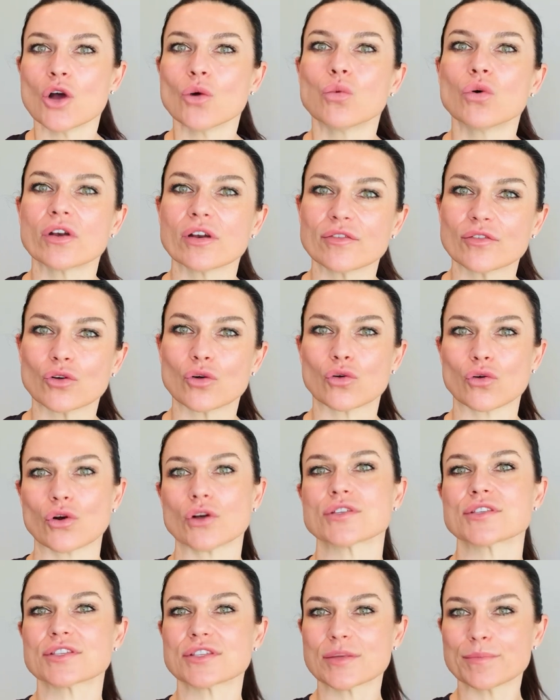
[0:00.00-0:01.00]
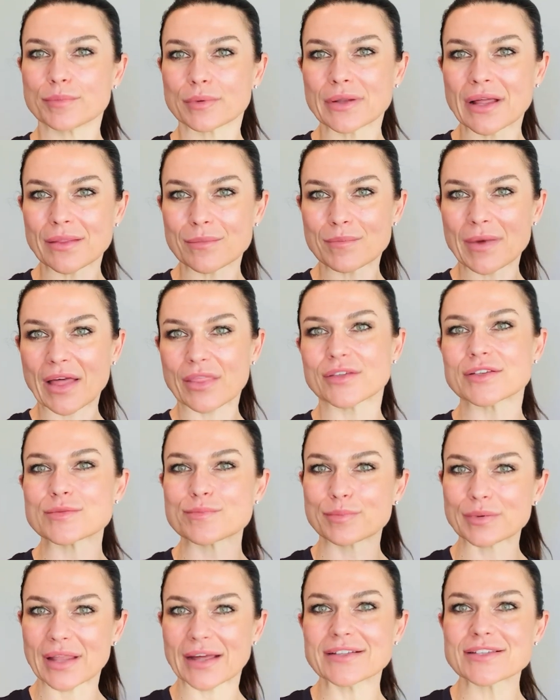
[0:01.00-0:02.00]
would have crossed the mother's
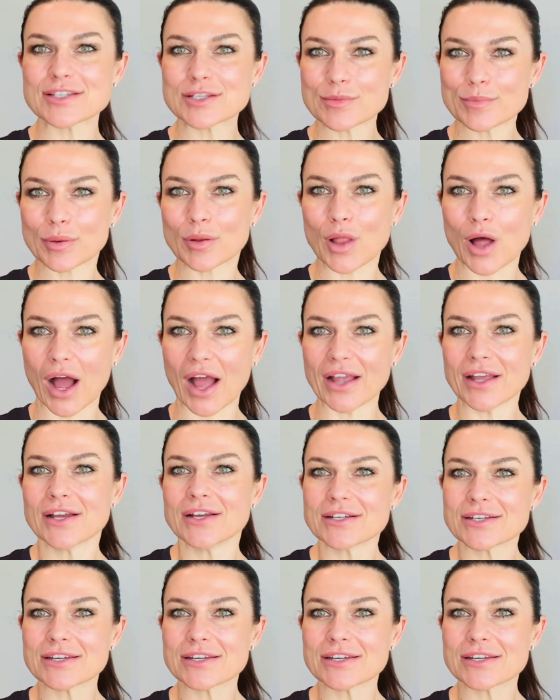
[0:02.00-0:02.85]
blood supply